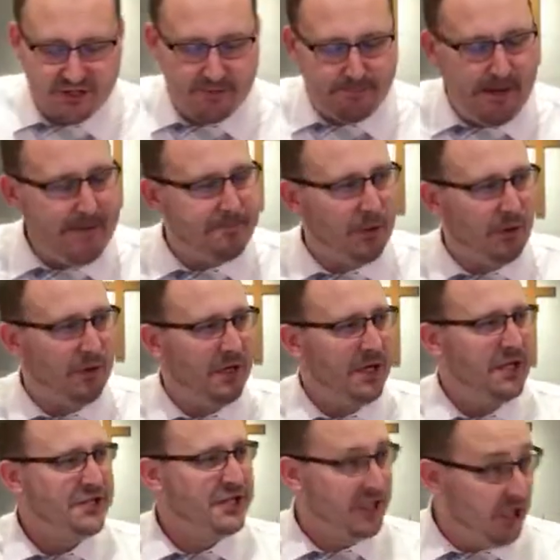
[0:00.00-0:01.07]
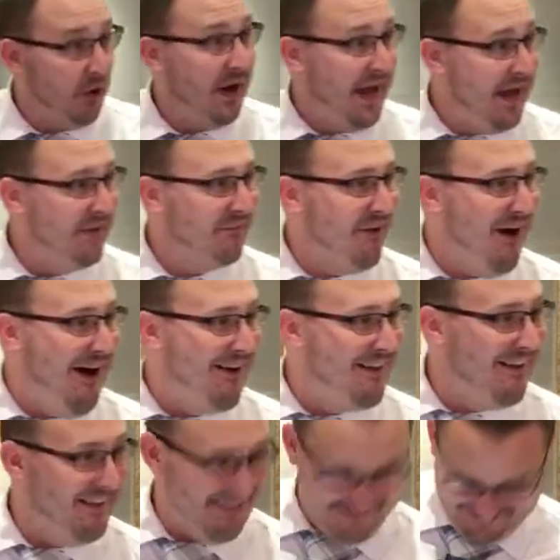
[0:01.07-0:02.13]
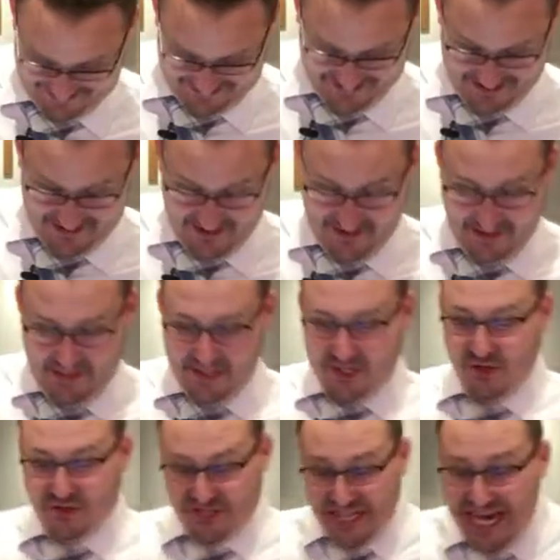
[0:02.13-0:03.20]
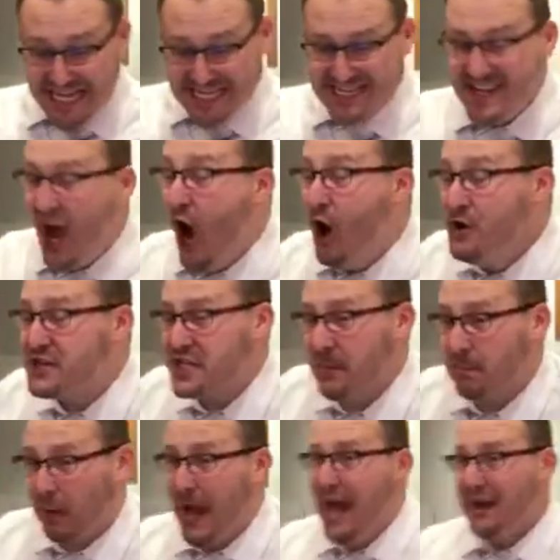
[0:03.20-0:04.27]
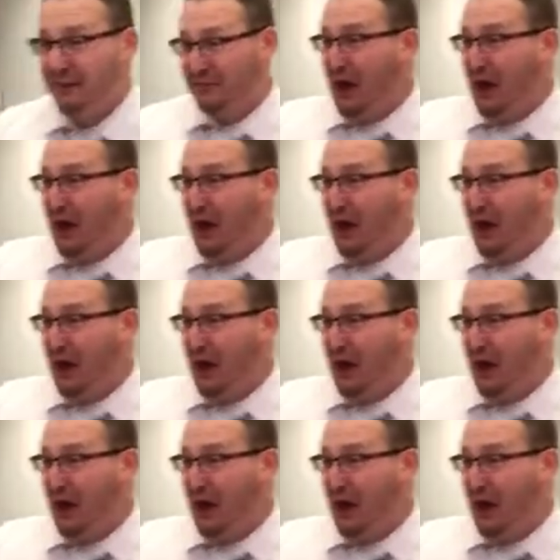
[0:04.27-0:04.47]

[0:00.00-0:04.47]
of the people to go ahead of God. Right. So Satan knows the plan